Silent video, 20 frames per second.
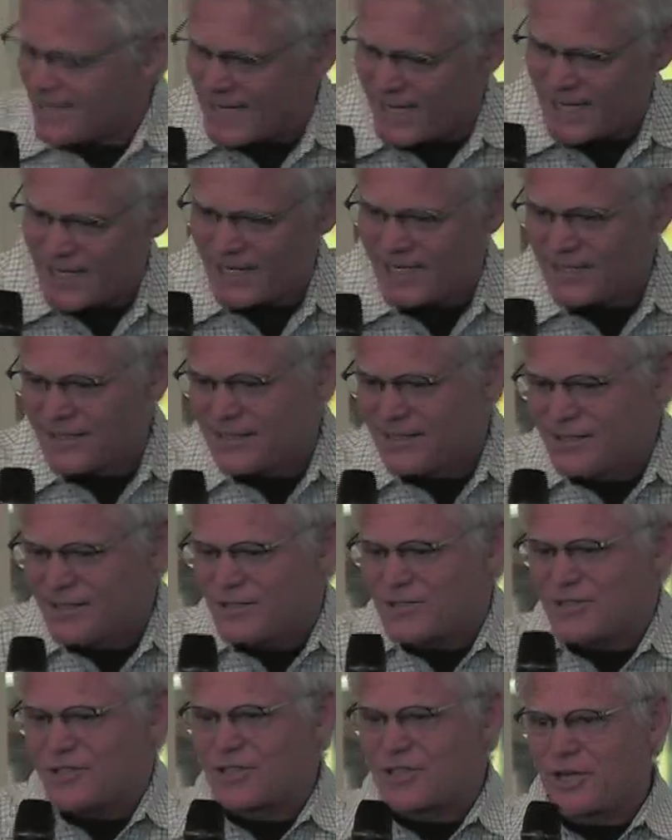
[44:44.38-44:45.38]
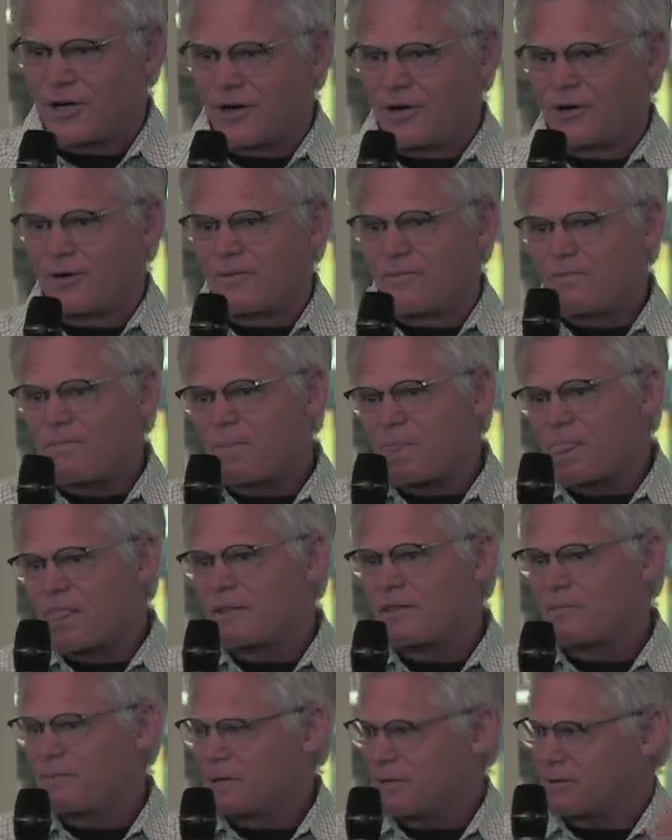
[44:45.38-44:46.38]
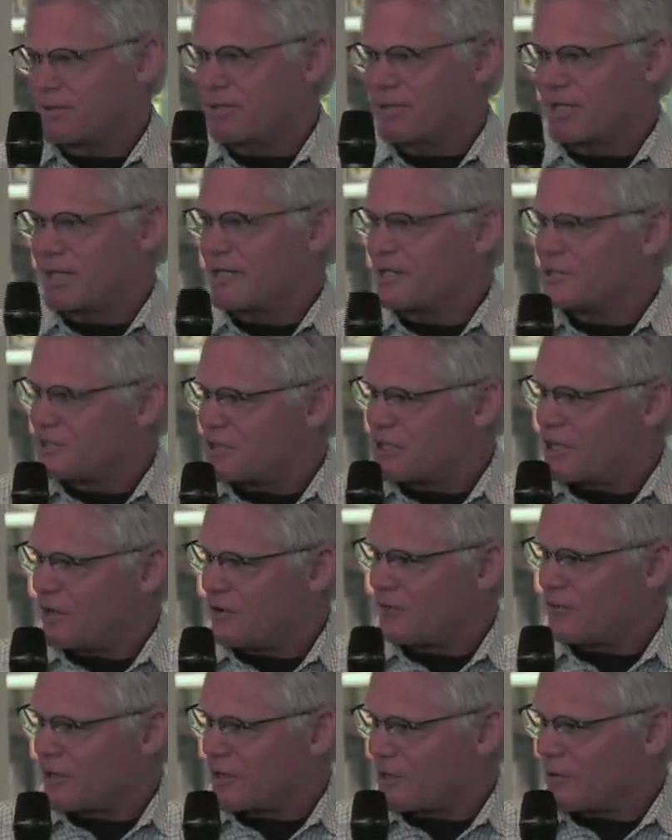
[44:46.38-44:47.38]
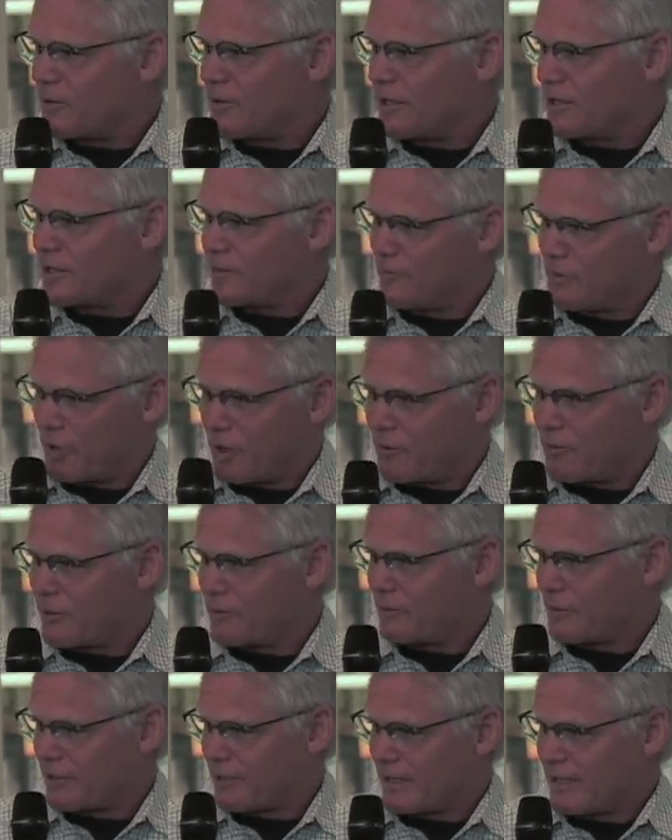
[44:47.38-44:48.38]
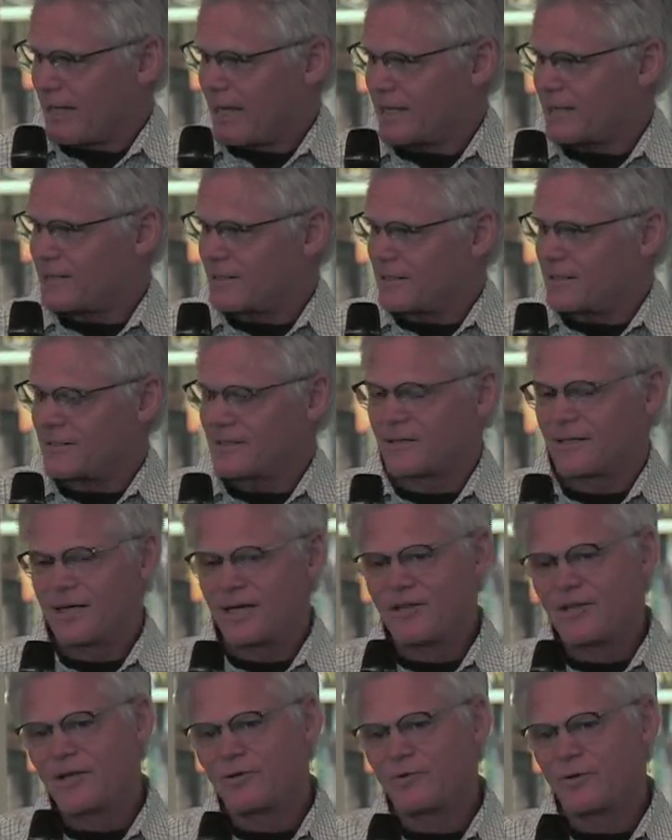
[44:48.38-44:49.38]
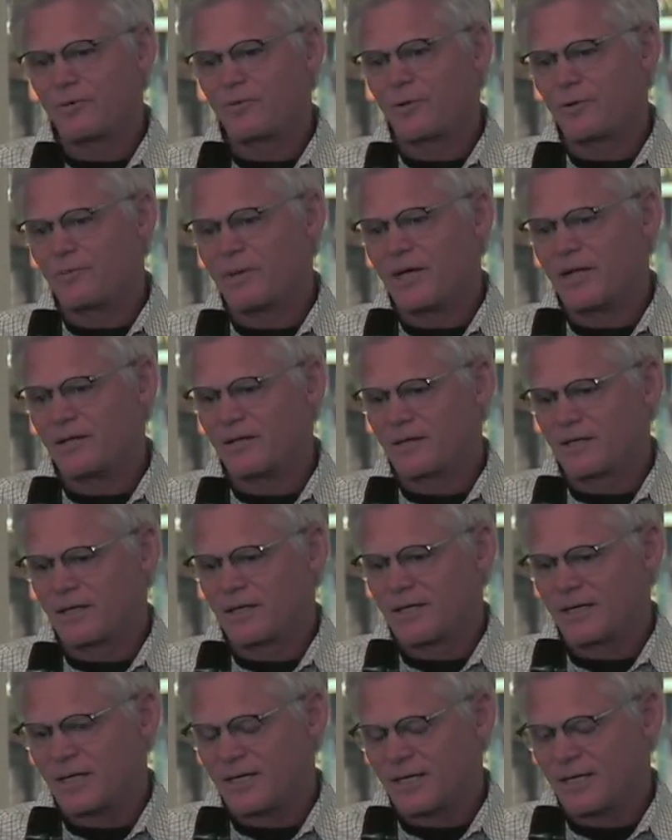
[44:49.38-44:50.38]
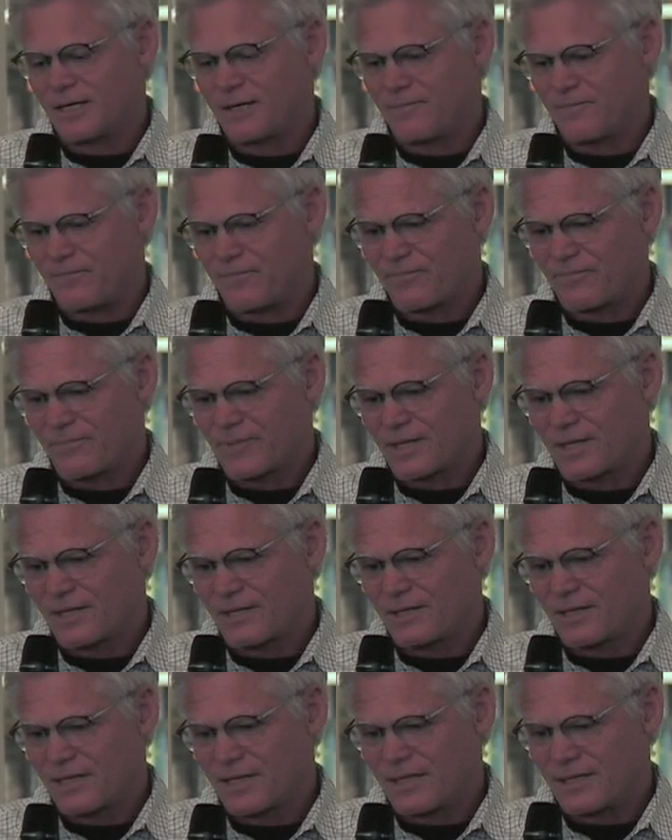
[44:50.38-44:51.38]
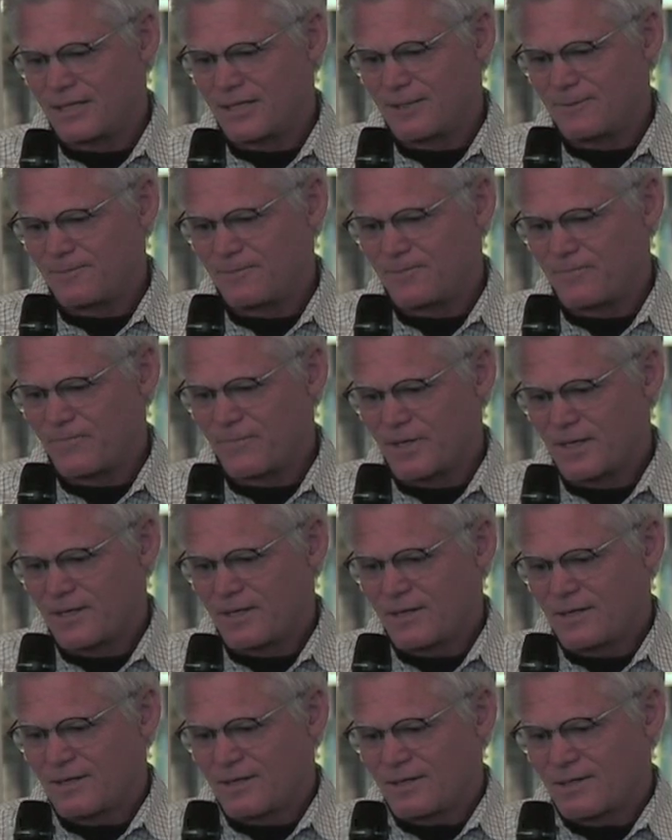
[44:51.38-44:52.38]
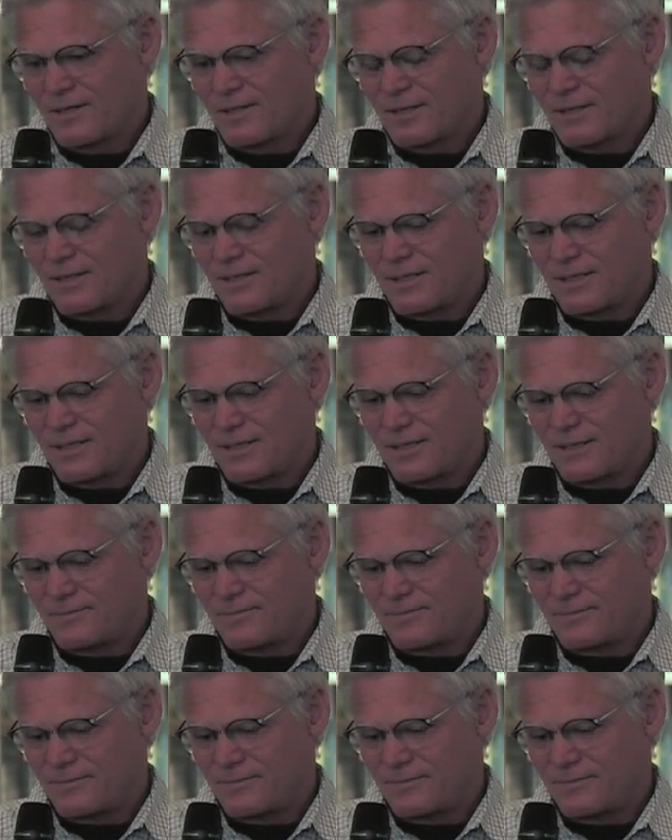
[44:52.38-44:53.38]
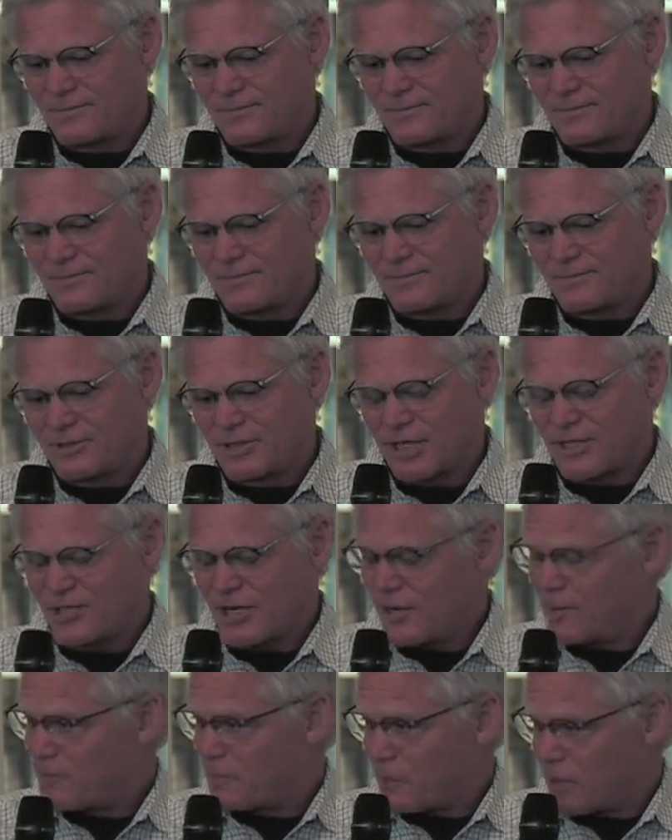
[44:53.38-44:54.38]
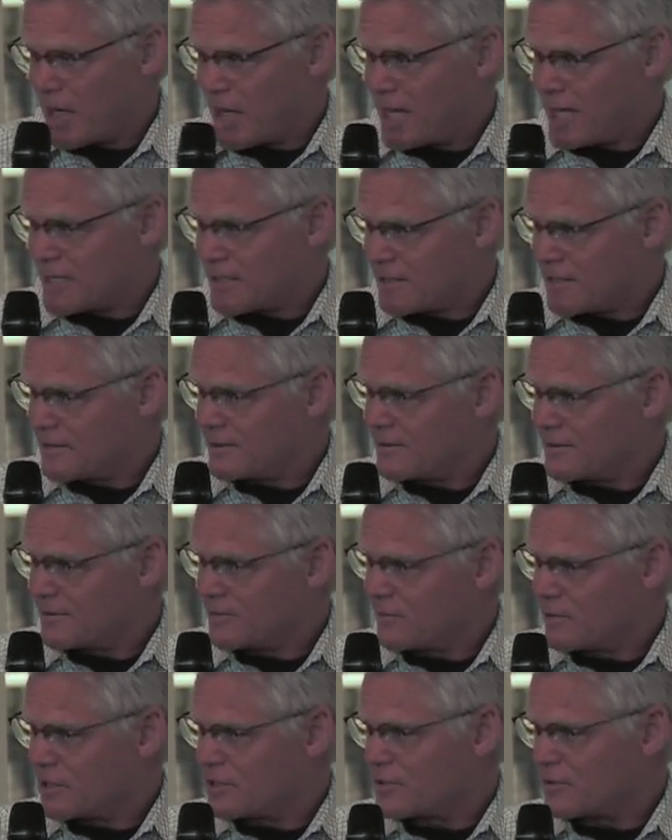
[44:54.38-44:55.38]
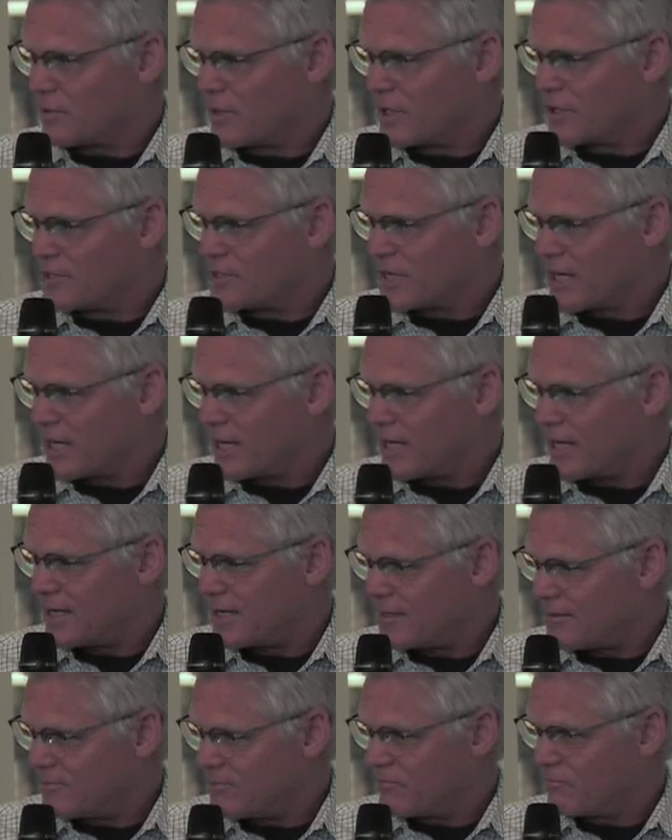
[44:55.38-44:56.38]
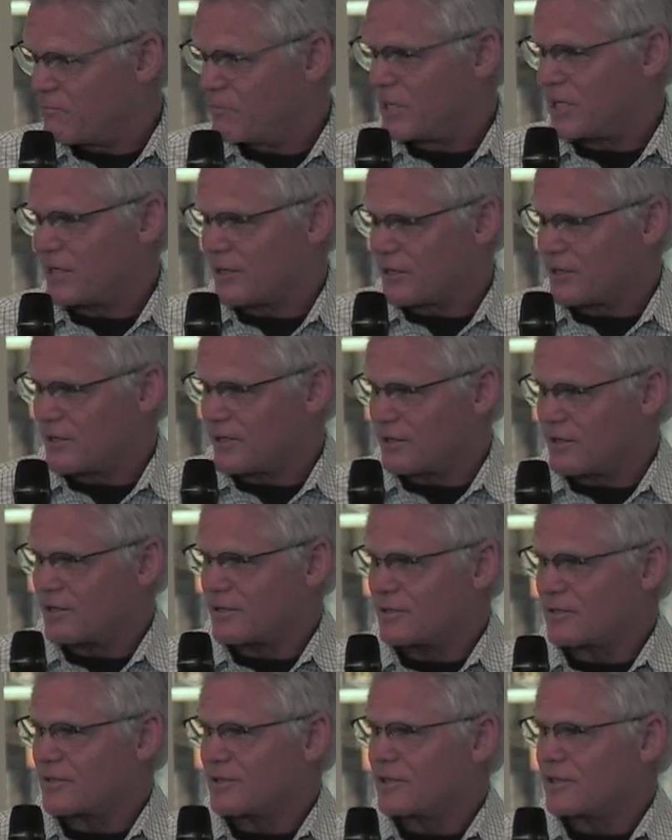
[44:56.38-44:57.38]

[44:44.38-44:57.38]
And so the beer really didn't sell very well, even though we really liked it. And then when we made the uh, um, um, Saison Brett, which was a bigger,